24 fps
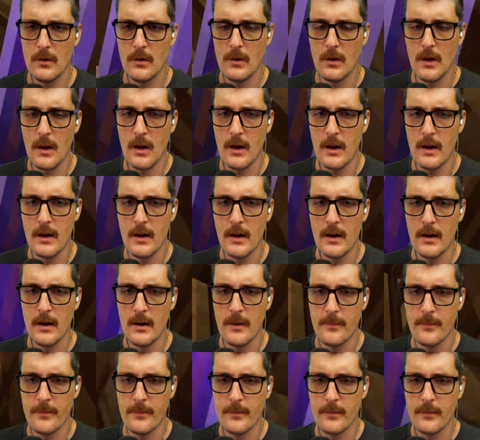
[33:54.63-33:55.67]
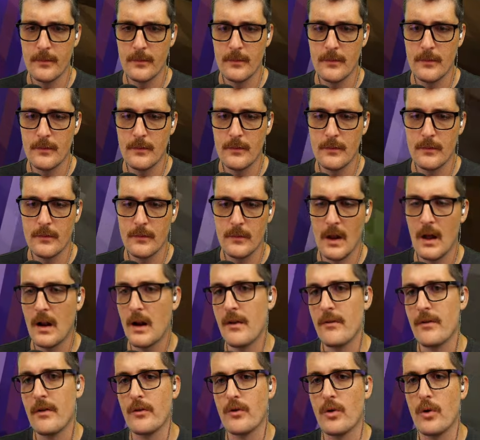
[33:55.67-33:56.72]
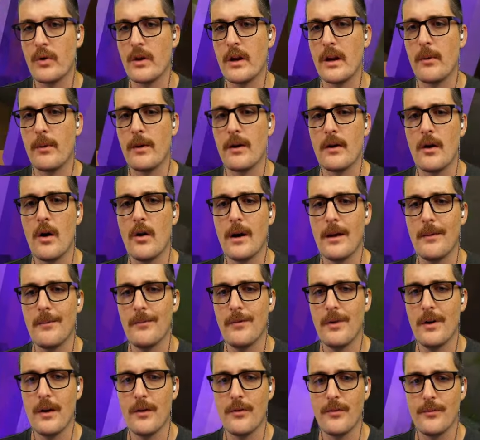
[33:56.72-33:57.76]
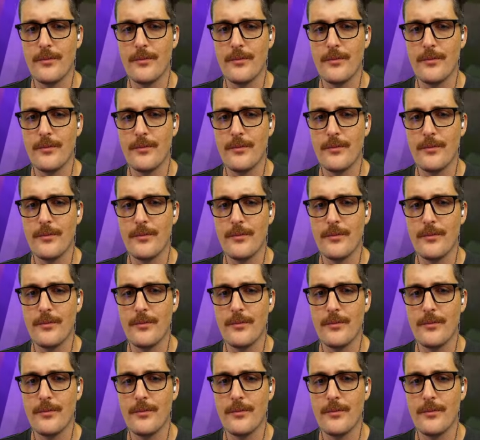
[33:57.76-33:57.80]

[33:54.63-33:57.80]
I don't have enough gold anyway. Okay, fair enough.